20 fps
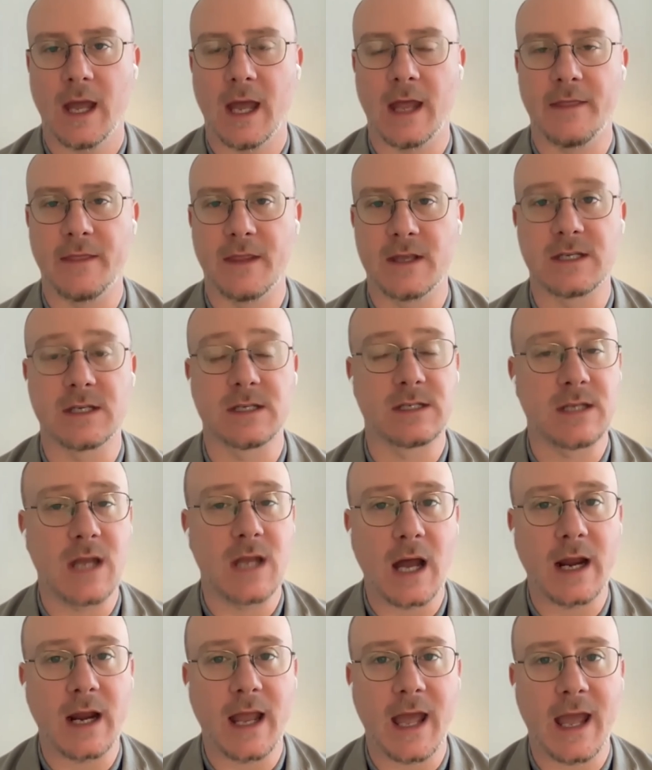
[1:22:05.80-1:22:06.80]
And this is
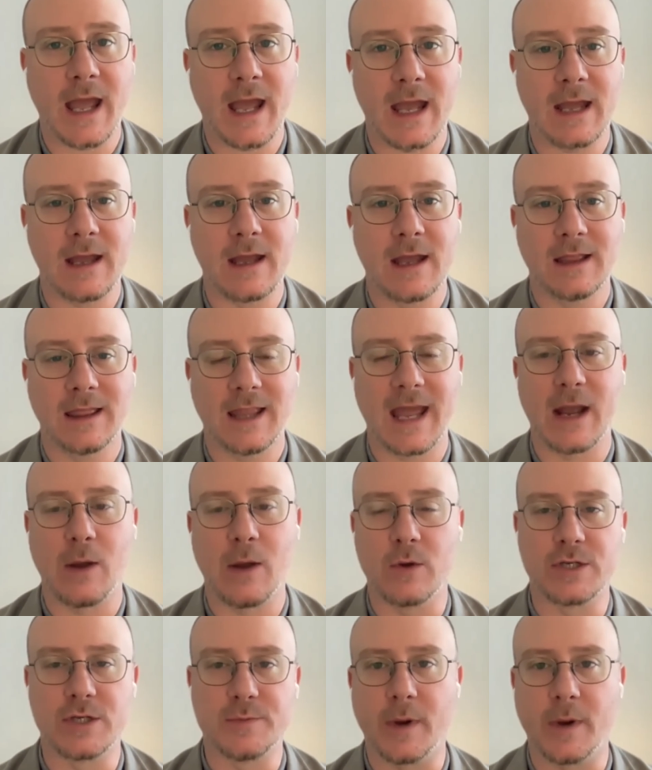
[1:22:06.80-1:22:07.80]
not a
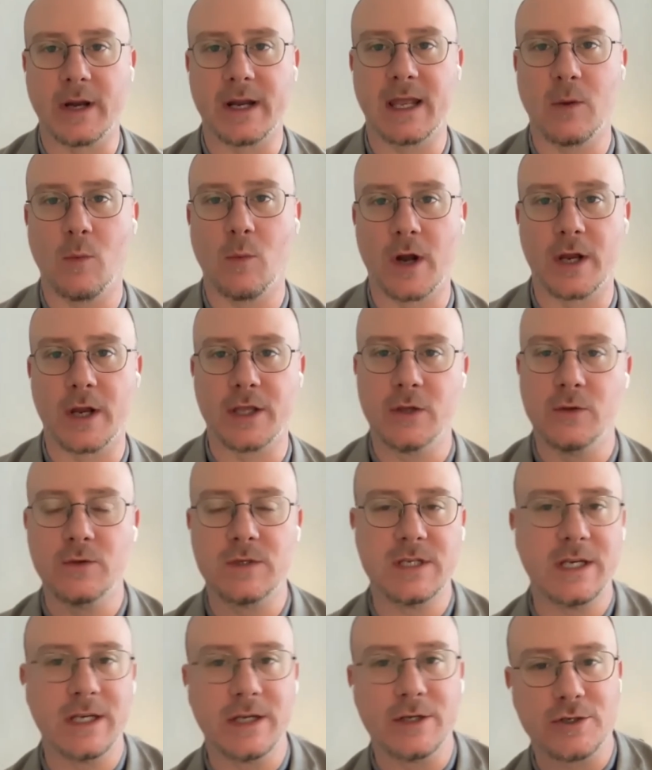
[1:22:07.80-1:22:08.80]
language buddy where
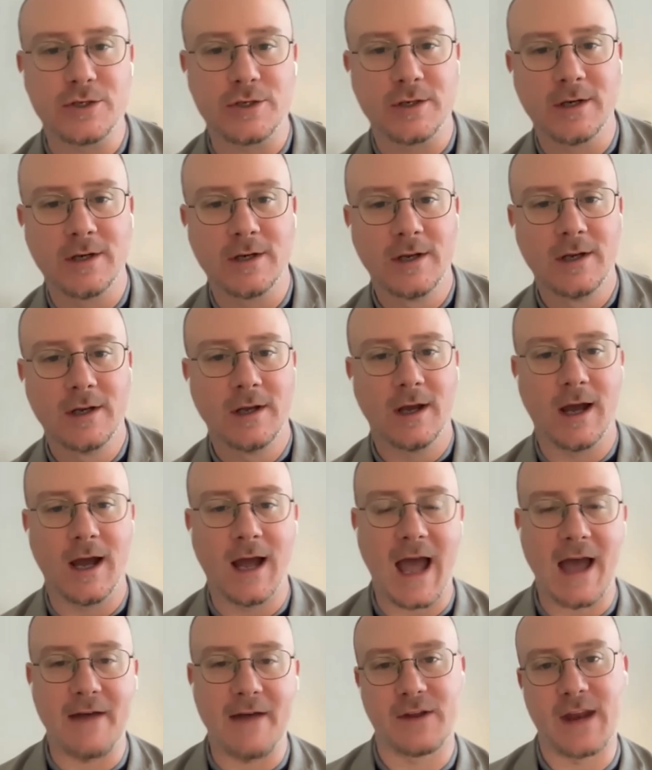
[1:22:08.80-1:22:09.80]
you teach
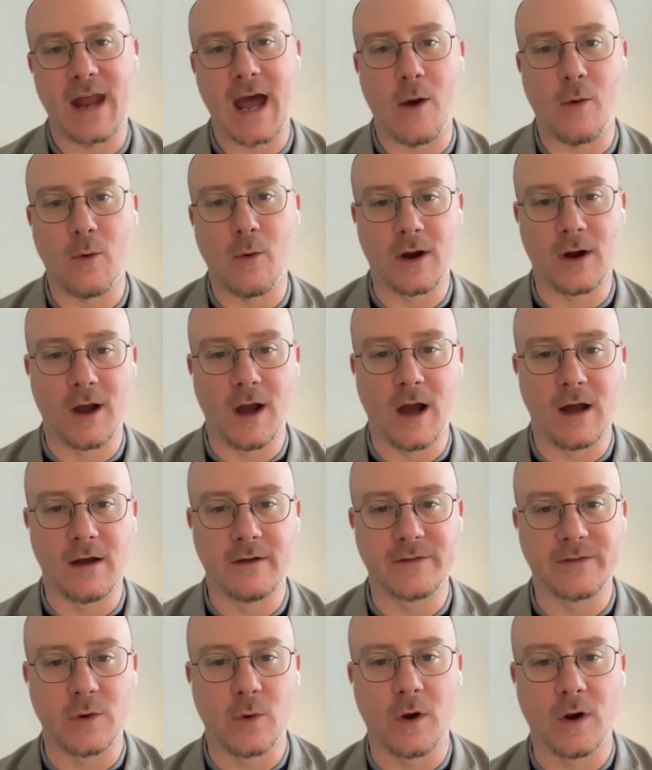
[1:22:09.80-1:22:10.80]
a half an hour
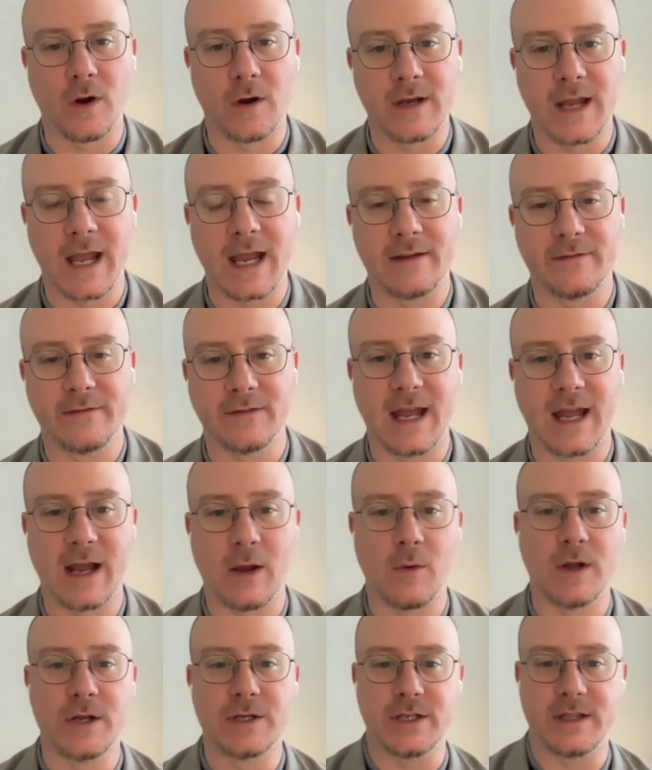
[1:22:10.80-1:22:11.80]
of your native
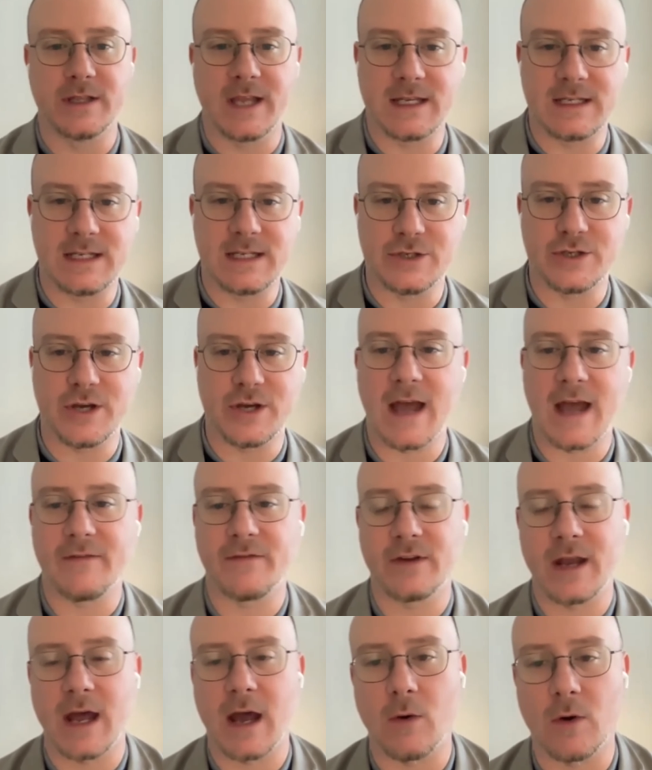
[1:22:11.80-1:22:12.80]
language and they teach a
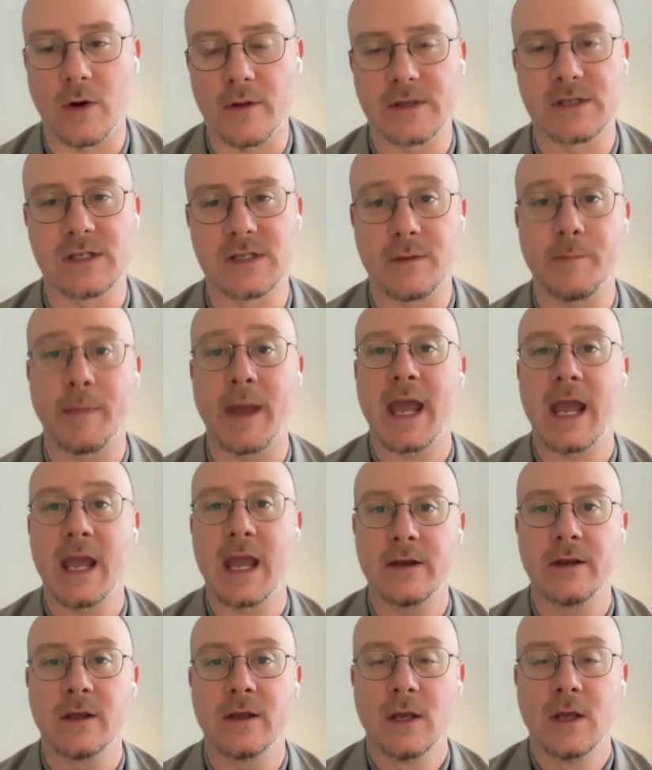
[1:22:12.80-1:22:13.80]
half an hour. This is a
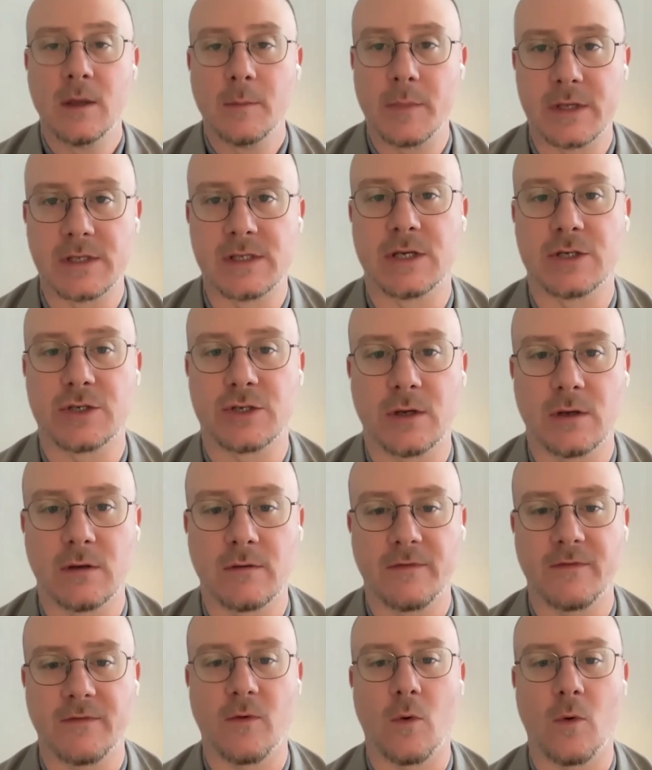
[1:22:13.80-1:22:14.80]
paid
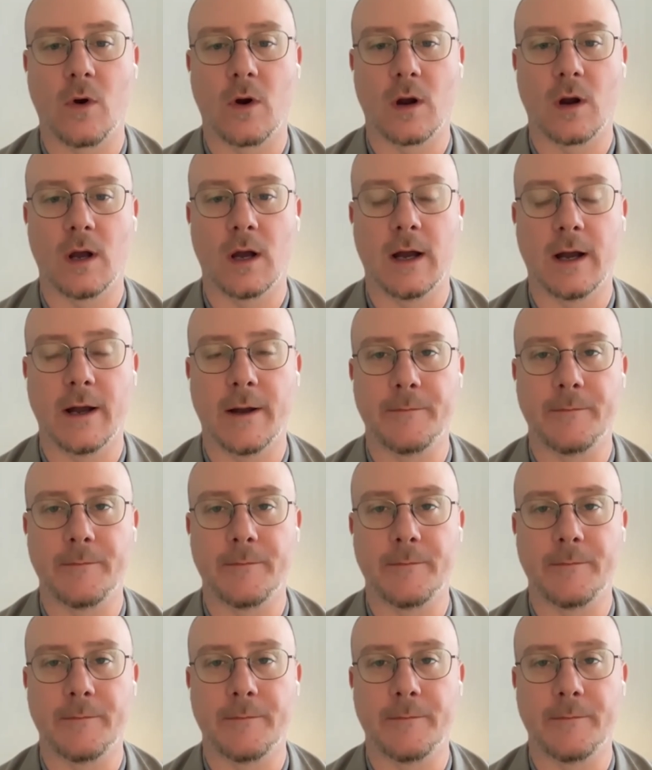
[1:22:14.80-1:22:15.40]
position for